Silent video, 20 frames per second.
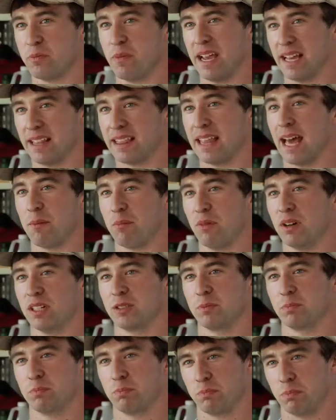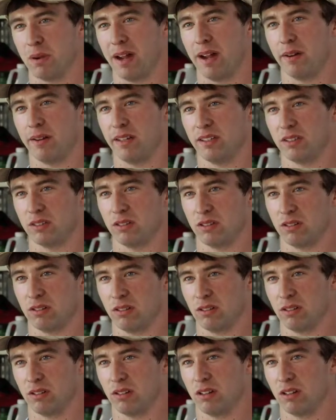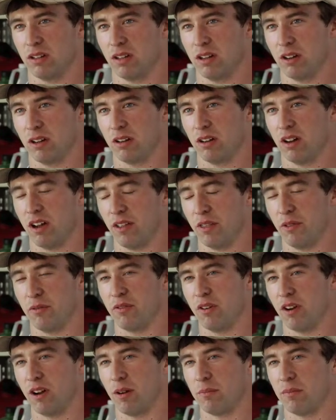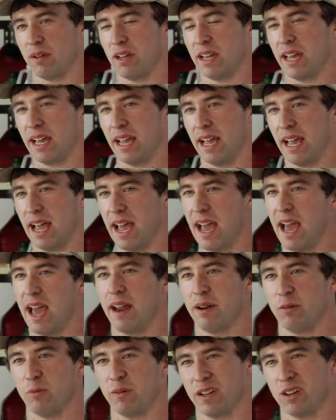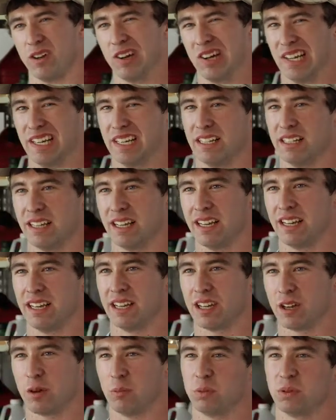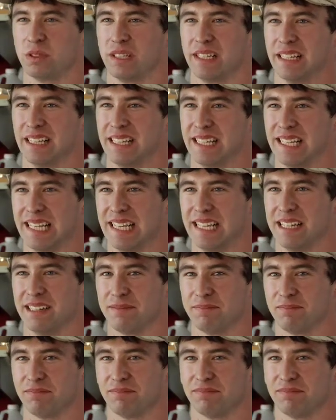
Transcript: make that much biodiesel on the farm. And we could completely